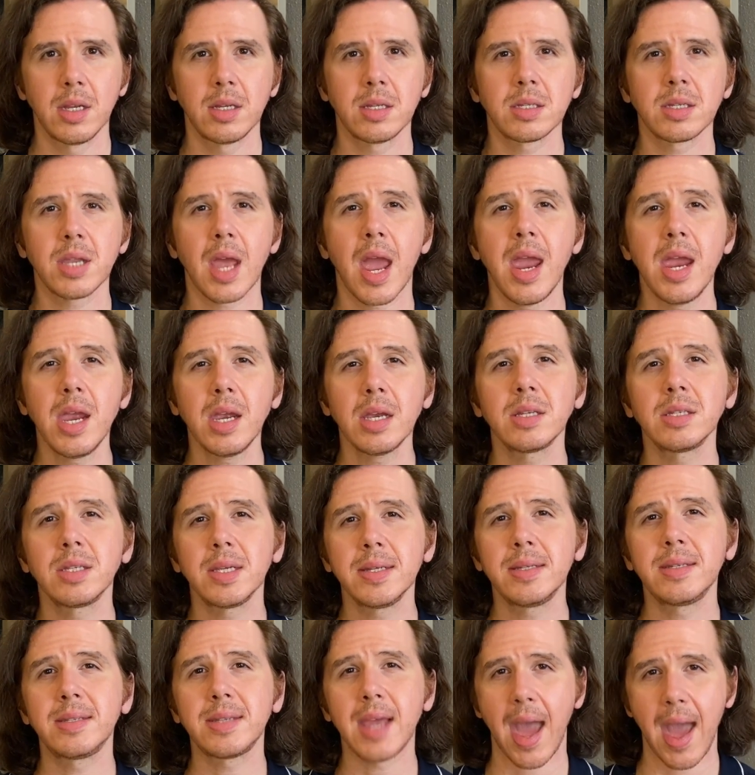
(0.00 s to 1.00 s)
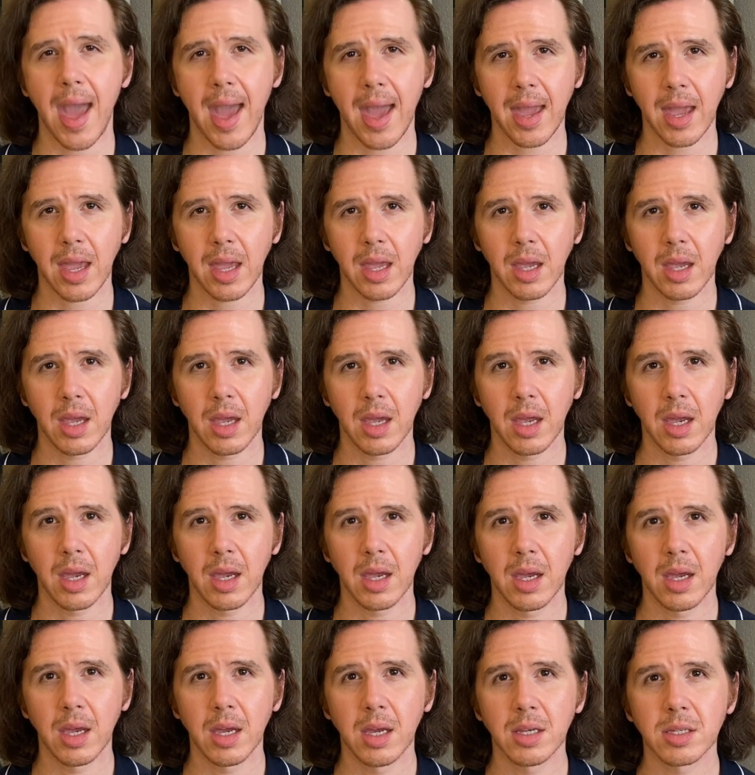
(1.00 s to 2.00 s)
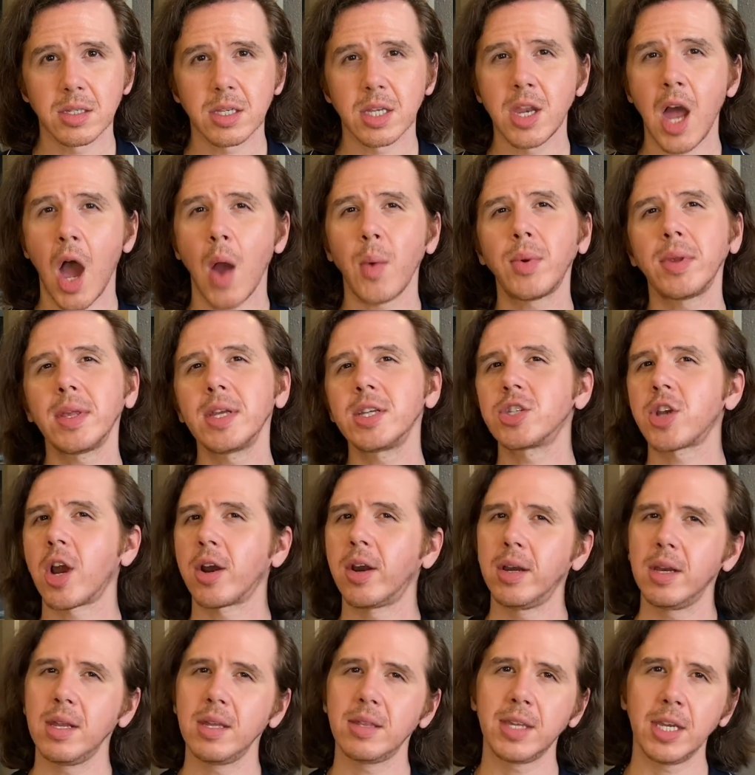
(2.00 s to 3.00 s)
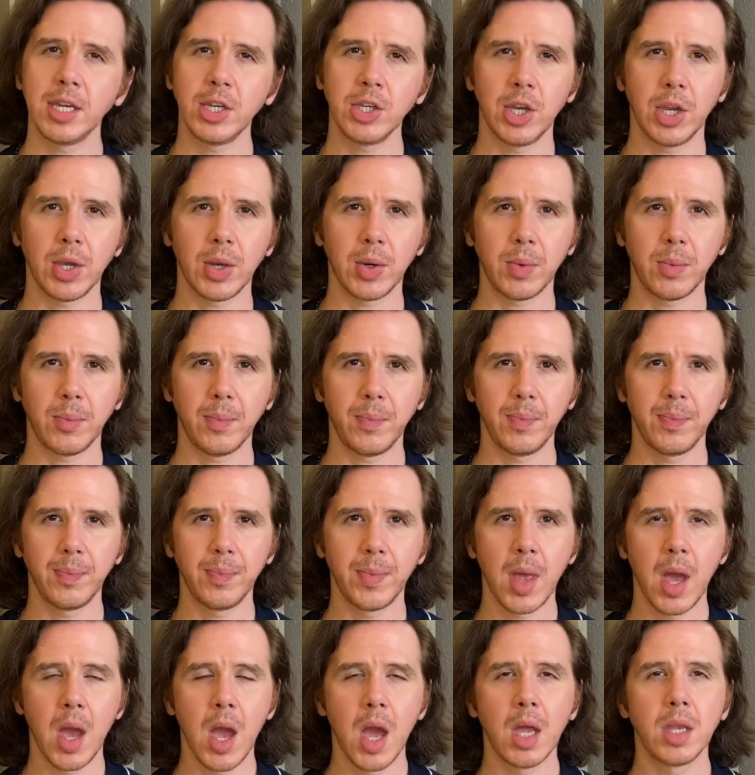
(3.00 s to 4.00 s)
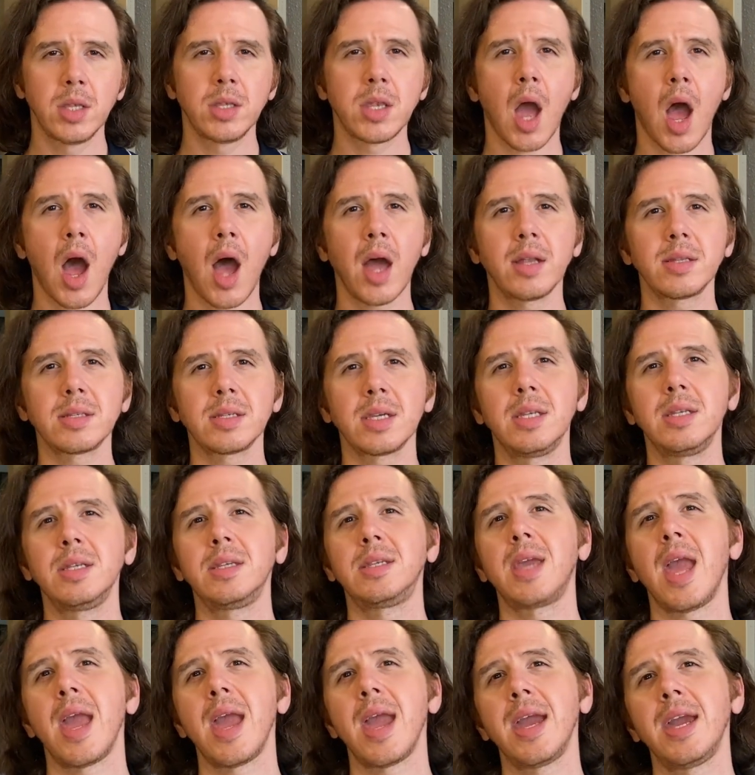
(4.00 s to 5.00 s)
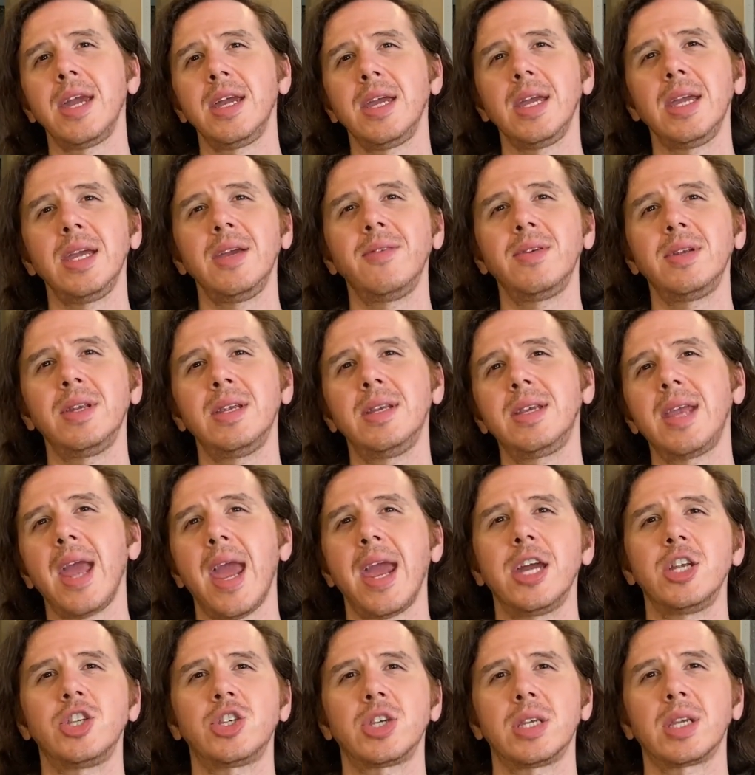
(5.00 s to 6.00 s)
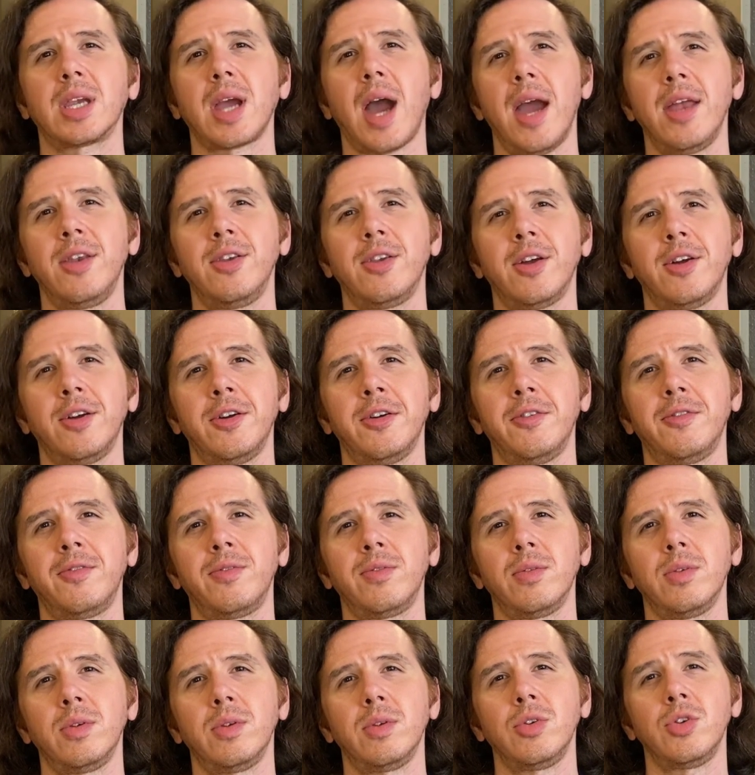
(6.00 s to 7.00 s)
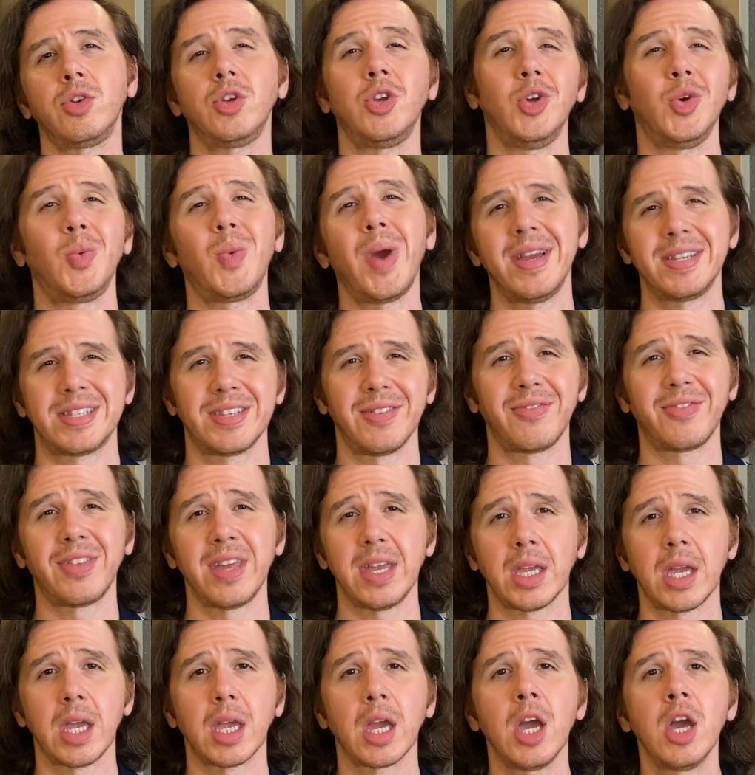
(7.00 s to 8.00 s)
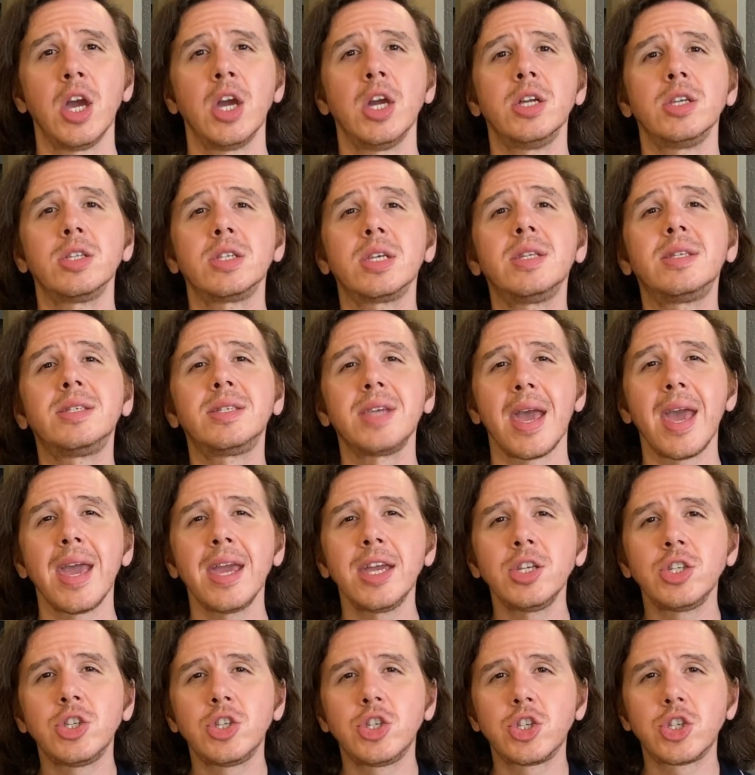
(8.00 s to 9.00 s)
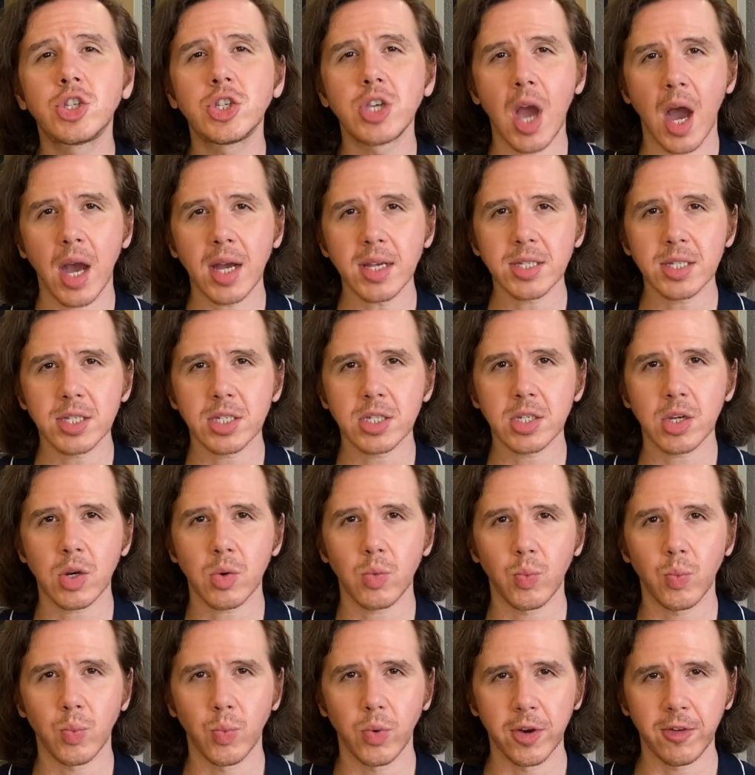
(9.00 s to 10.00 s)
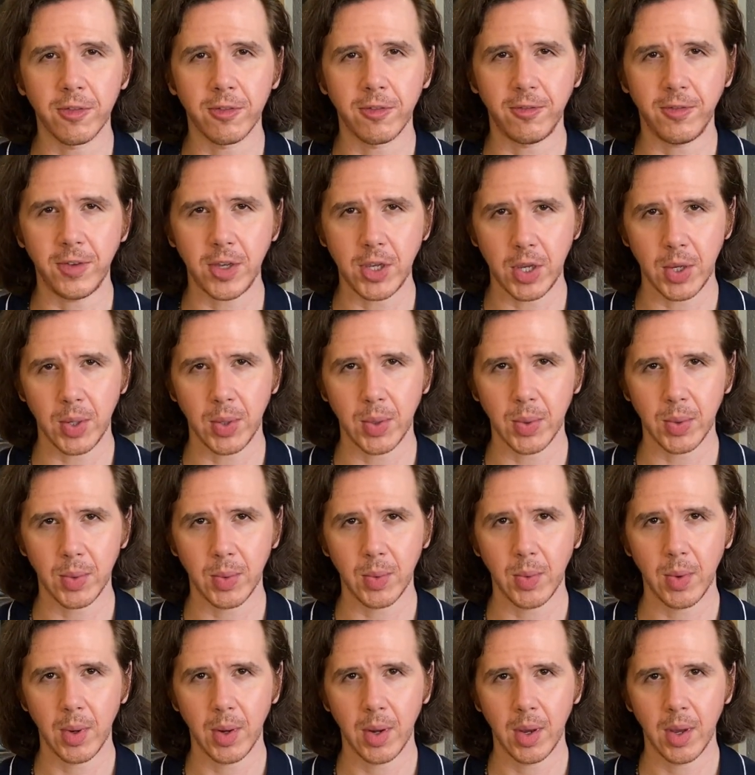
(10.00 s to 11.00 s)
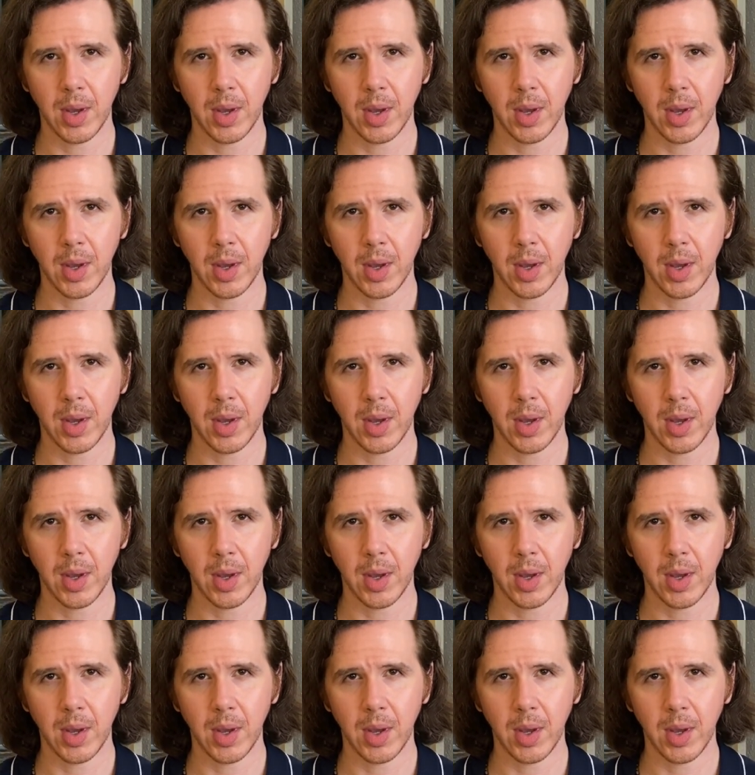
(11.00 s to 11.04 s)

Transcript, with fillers: Take today to not really start anything new, not engage, even engage in kind of new ways of thinking. Today, just review